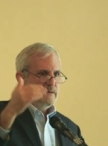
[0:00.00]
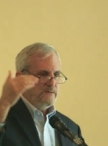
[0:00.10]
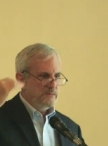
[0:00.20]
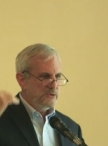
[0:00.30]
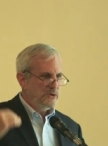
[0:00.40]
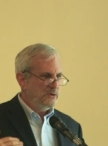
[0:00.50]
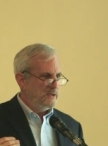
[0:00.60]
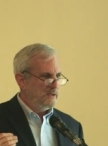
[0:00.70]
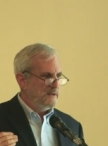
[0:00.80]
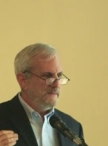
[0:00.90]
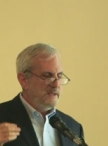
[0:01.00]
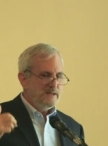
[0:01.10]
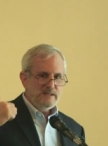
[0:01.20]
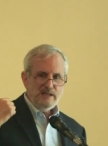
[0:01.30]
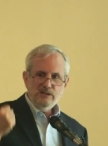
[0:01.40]
from Turkey
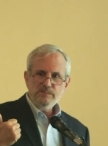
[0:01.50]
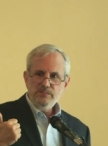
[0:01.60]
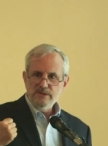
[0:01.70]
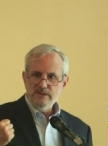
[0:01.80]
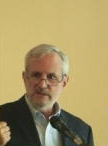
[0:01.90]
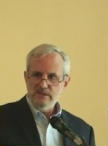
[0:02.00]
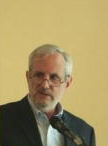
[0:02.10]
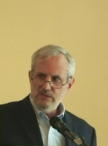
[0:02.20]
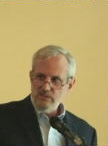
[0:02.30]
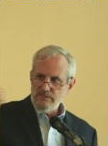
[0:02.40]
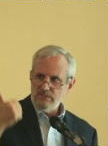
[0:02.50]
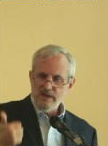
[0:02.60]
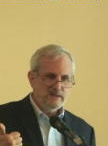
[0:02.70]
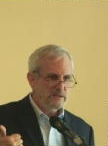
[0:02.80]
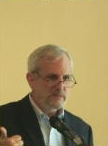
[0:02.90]
is either put as you have a
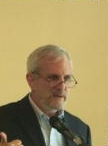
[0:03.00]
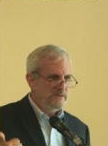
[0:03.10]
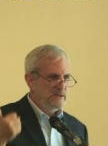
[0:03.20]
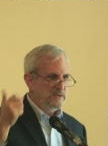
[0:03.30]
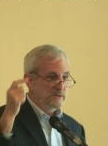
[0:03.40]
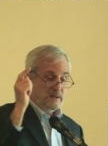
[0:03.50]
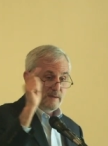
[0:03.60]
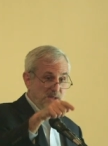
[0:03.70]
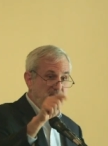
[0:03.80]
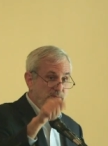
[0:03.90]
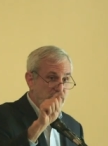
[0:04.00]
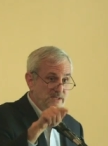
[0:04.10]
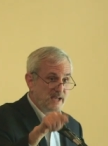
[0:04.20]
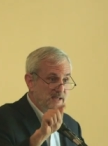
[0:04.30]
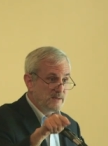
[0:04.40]
right as a refugee to apply for
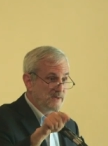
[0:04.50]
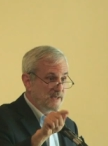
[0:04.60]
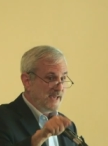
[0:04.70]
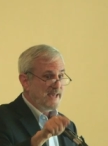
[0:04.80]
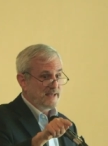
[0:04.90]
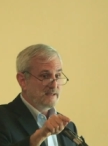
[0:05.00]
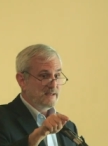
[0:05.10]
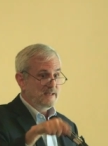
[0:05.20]
asylum again,